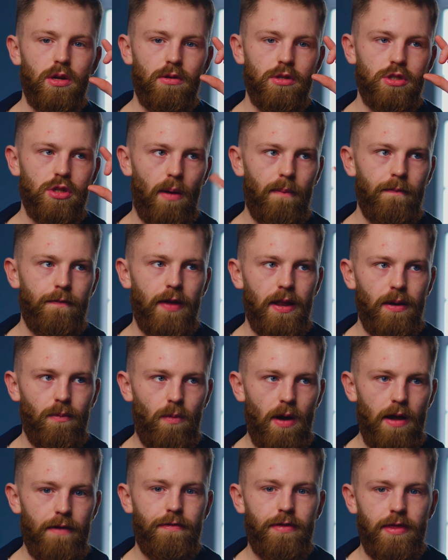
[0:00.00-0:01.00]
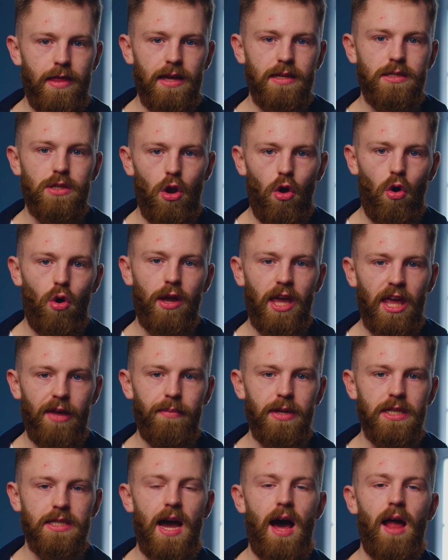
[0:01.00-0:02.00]
something with this long game
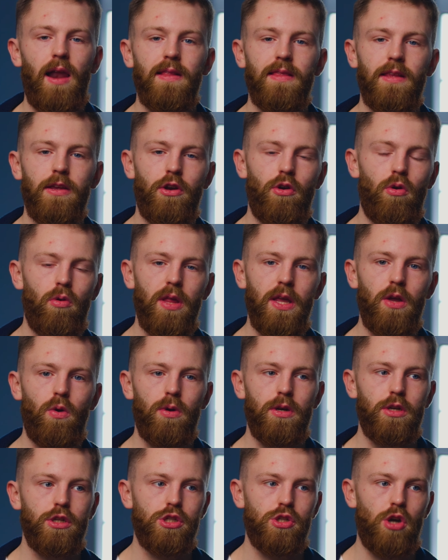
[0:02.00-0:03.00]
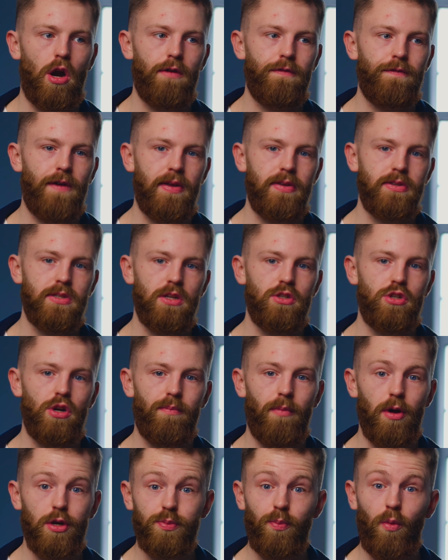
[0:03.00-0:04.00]
mentality, you're only going to start things that you're
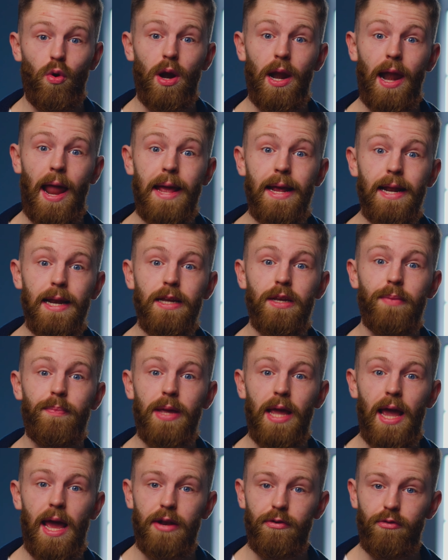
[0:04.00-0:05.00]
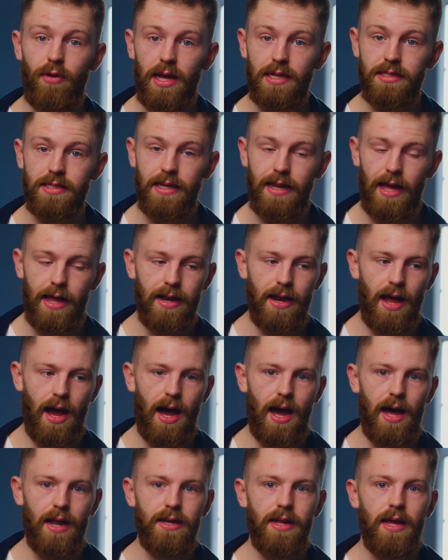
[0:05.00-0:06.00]
much more likely to be interested in,
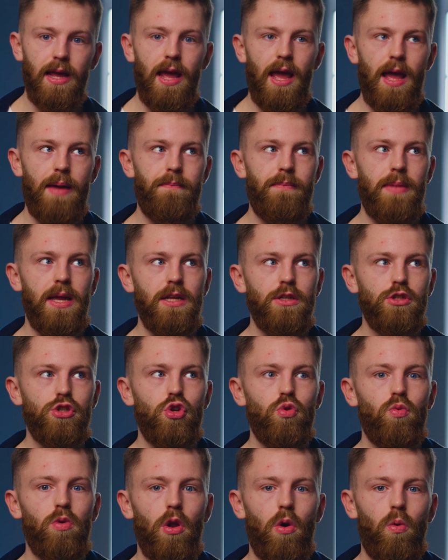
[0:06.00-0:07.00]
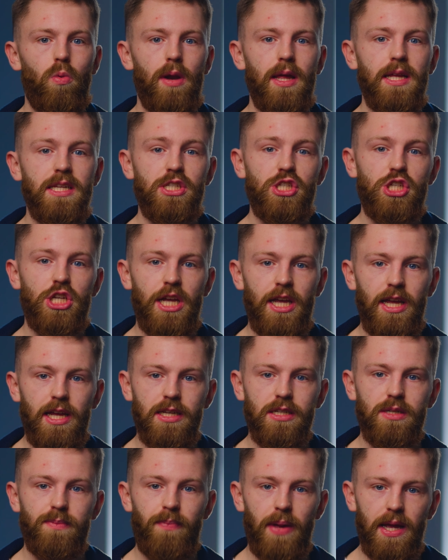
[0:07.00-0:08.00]
and it means you will only
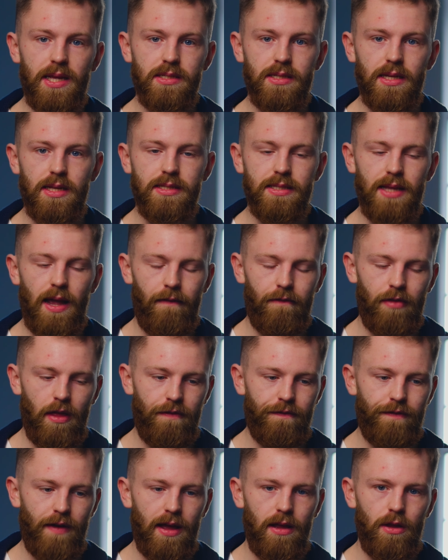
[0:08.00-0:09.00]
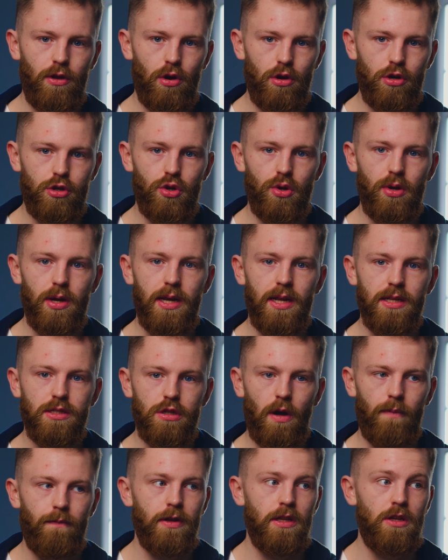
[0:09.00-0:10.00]
change business if the thing you're doing is
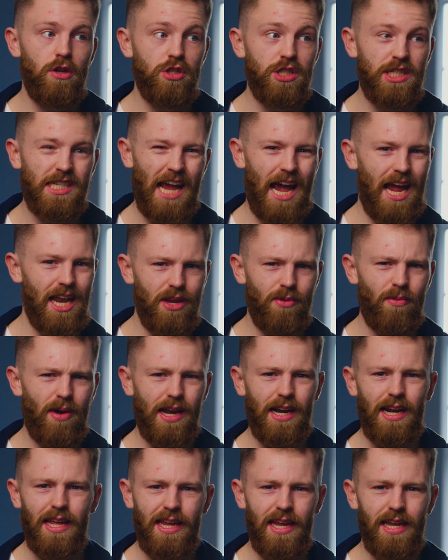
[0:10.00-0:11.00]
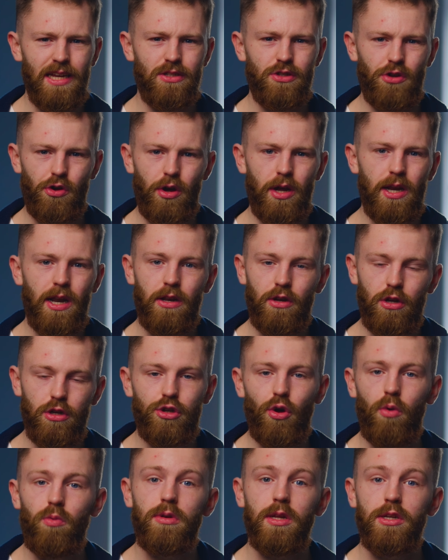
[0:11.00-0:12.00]
something you genuinely hate doing and you
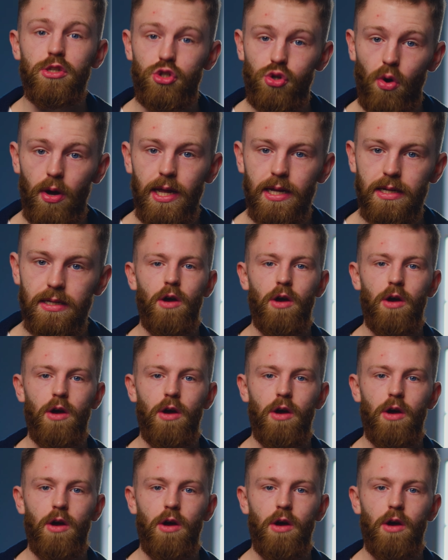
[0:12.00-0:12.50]
don't enjoy it,